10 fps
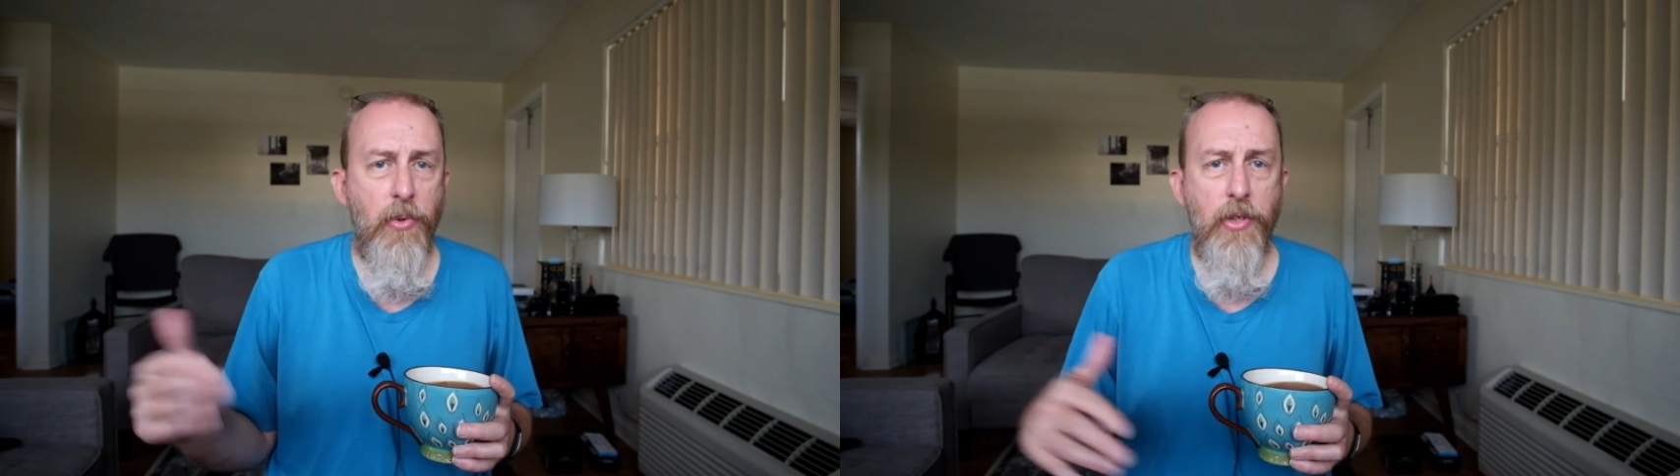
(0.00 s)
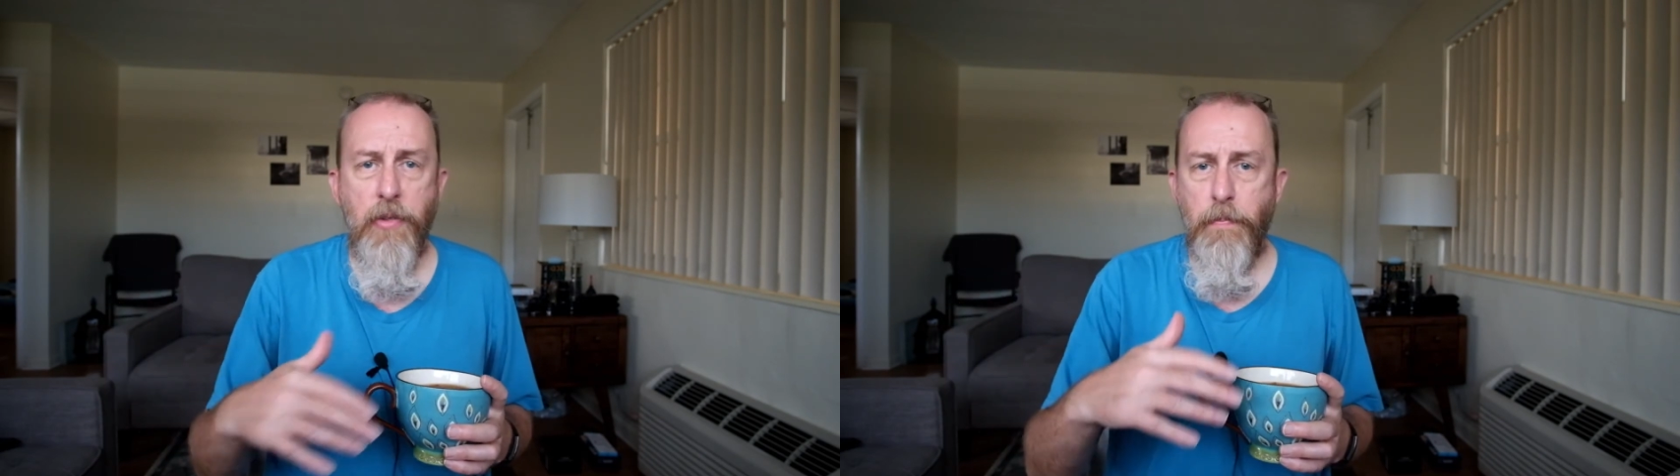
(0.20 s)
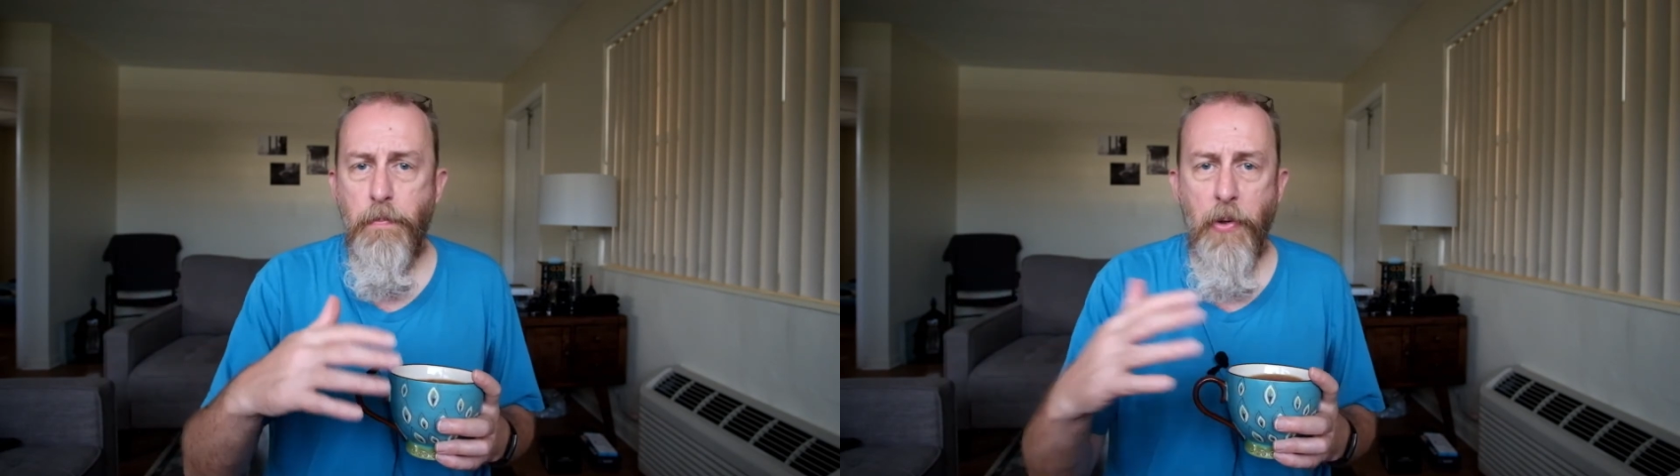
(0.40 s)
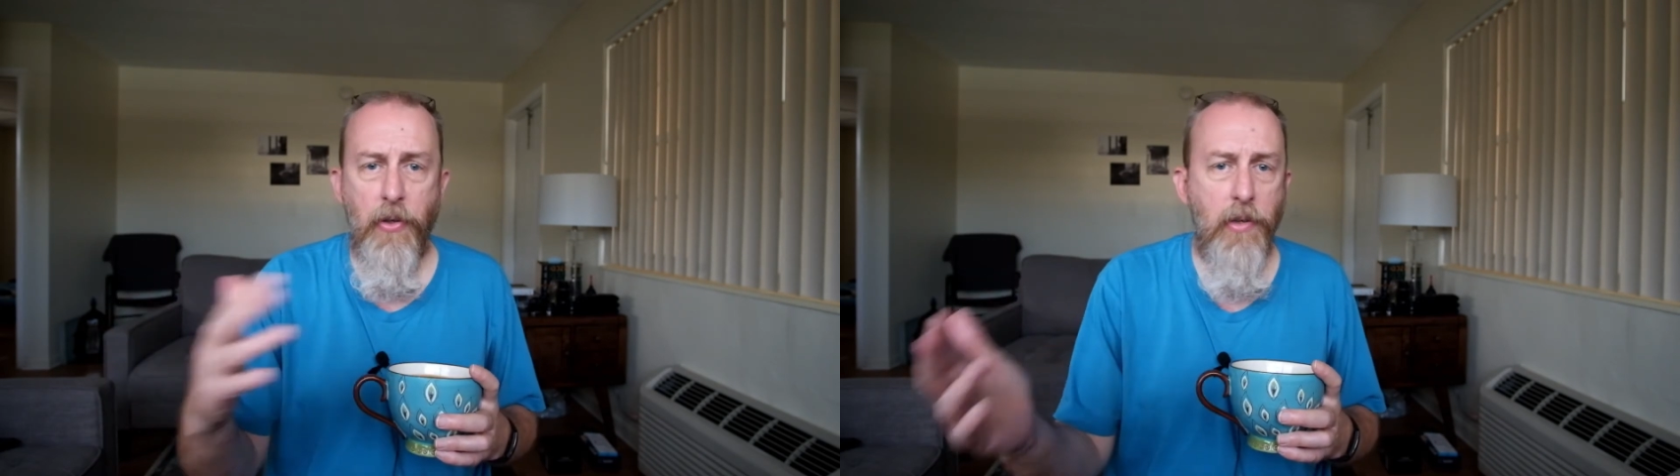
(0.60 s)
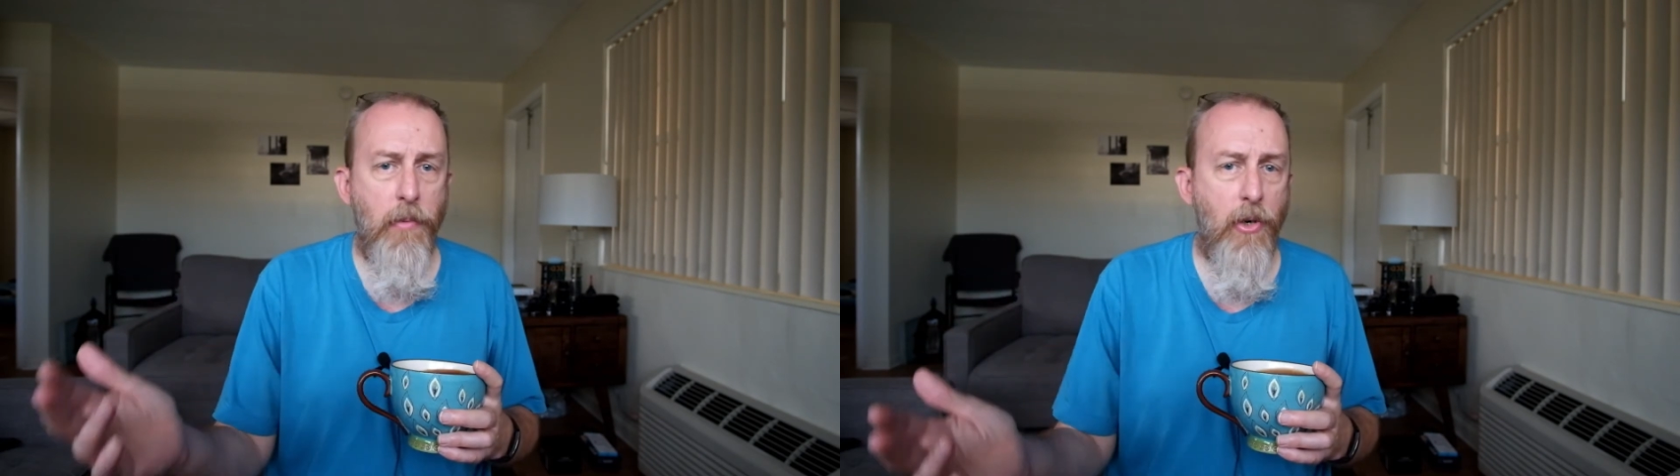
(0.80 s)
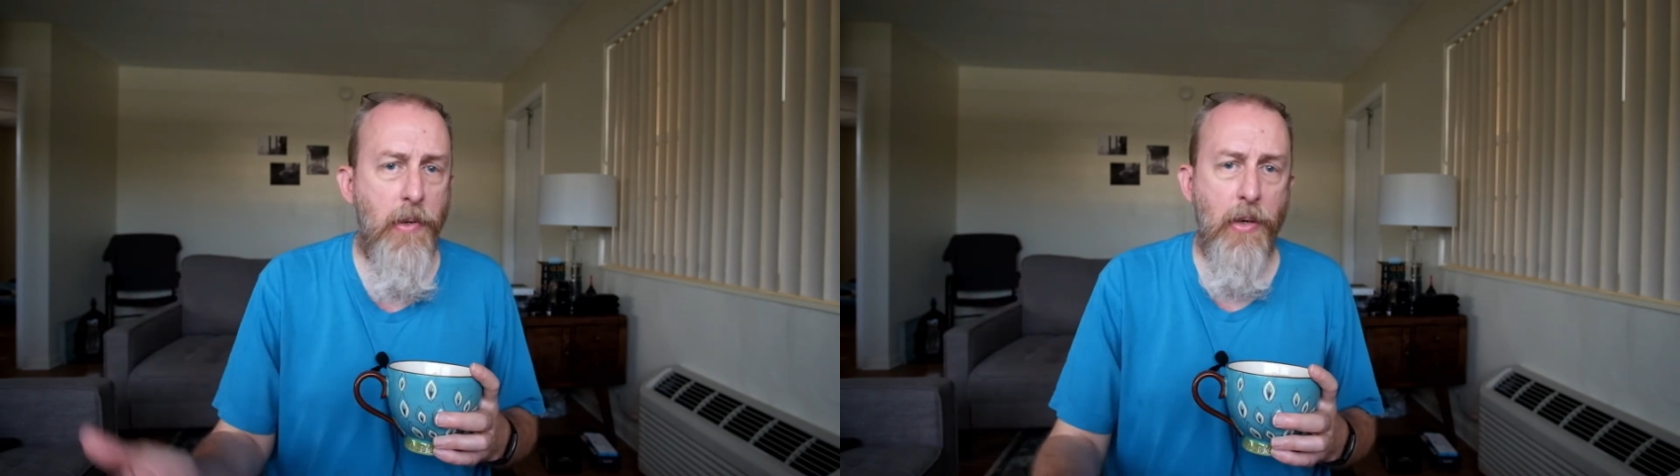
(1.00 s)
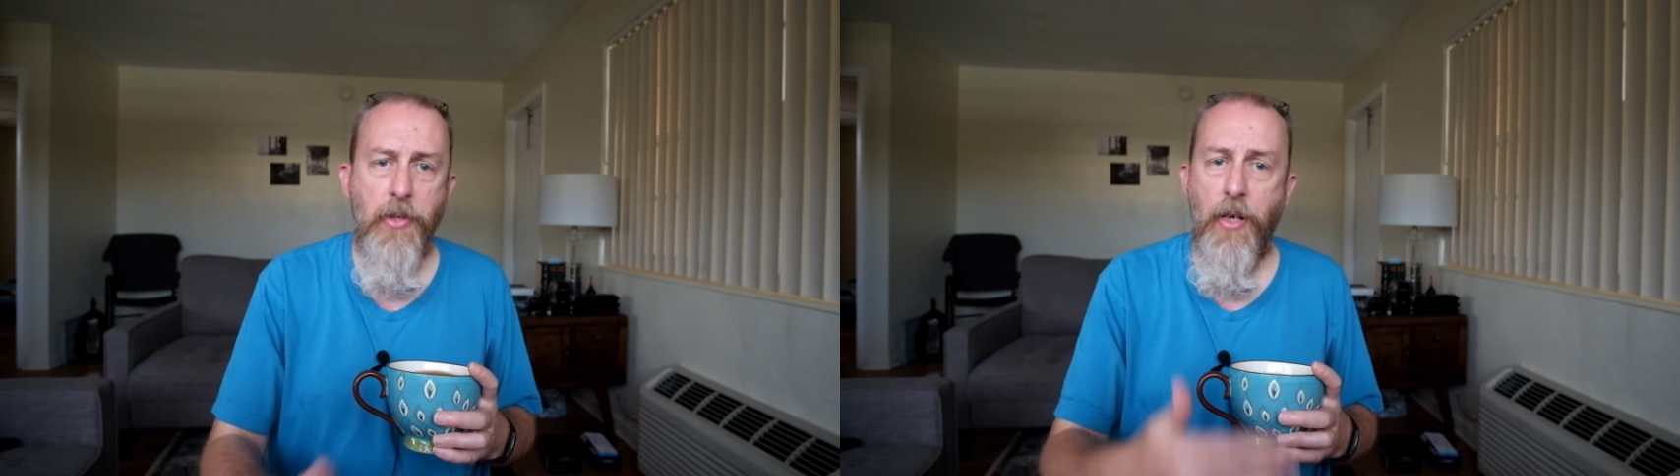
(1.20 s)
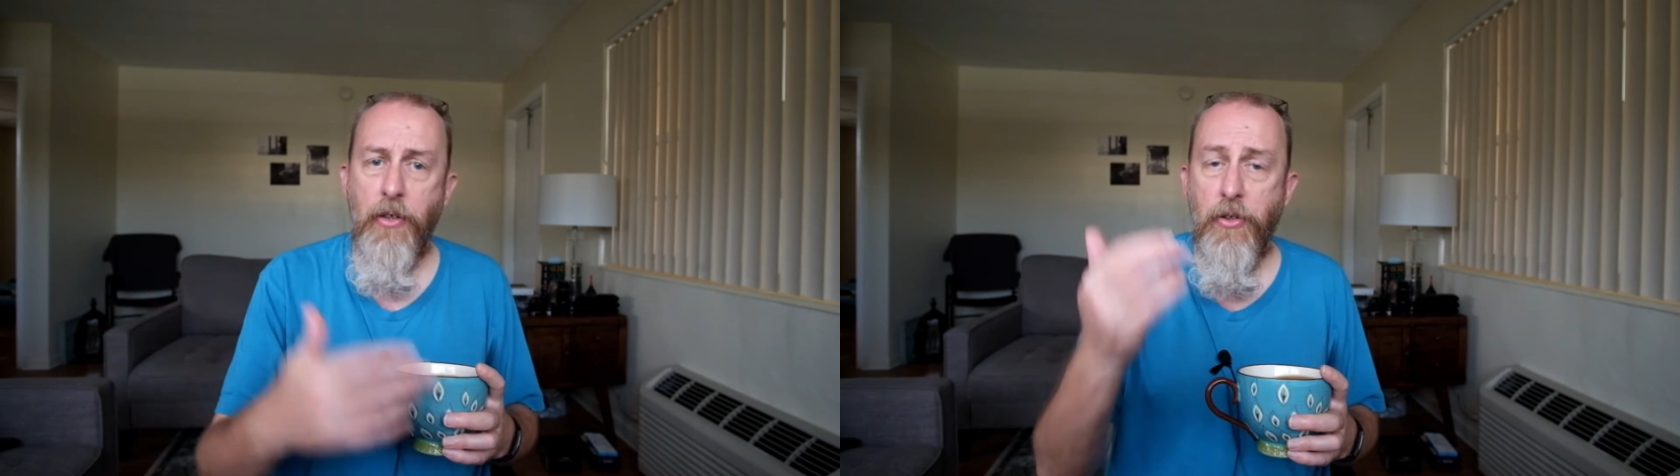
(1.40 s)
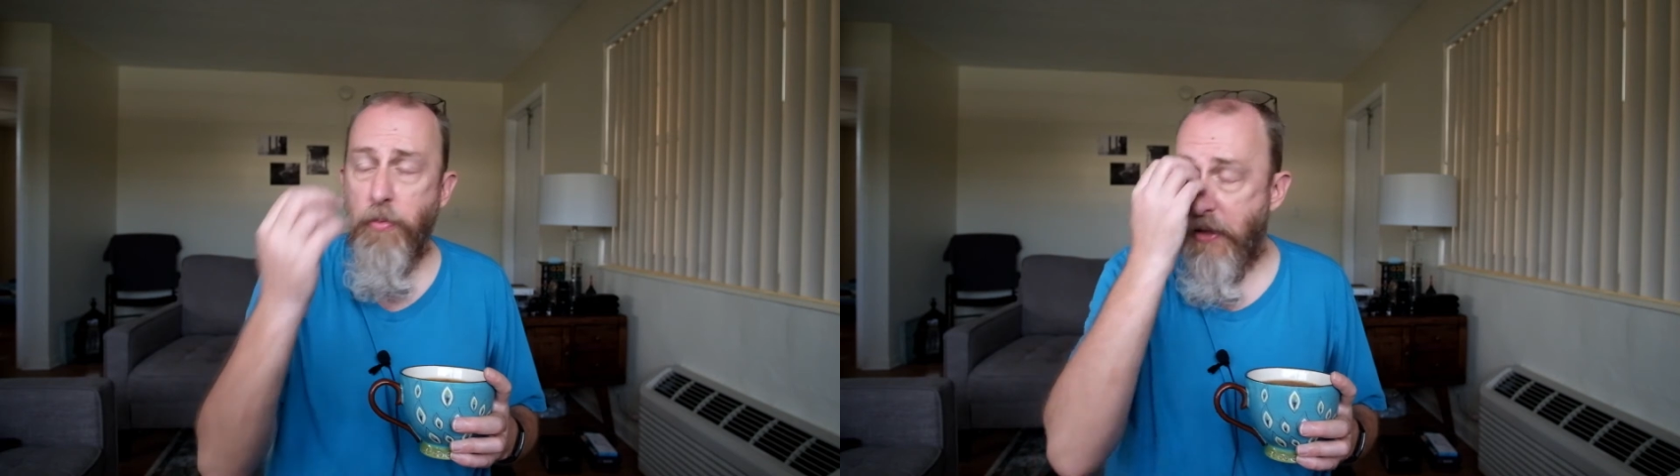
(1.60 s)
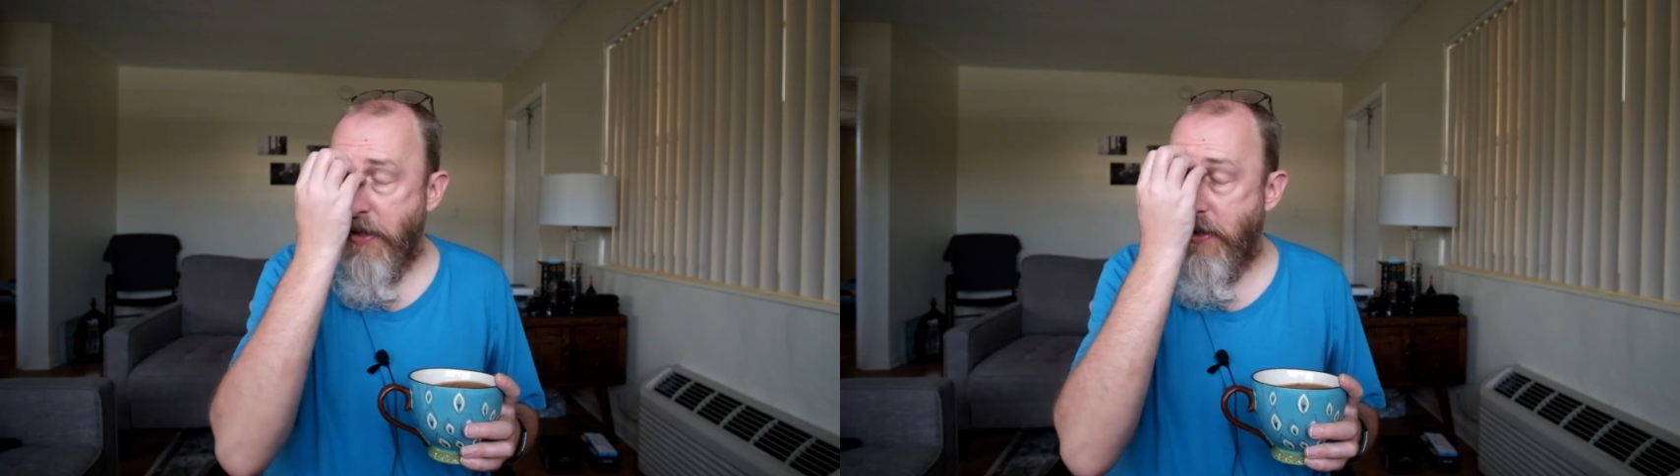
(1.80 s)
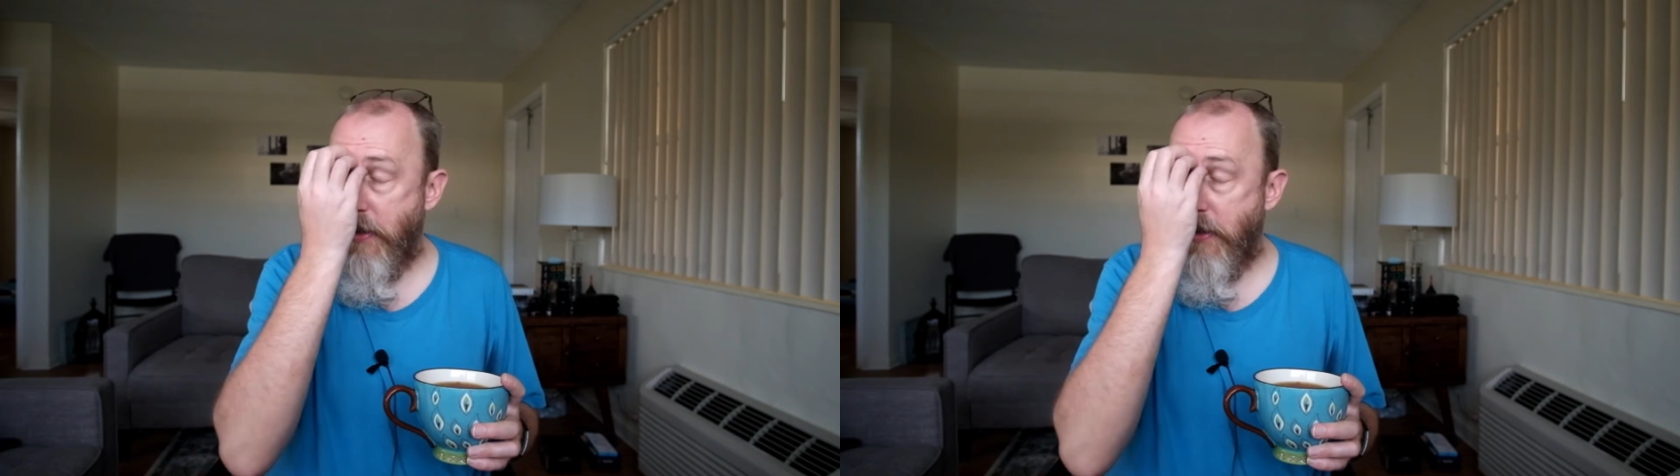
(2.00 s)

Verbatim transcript: spur of the moment, I was on Goodreads.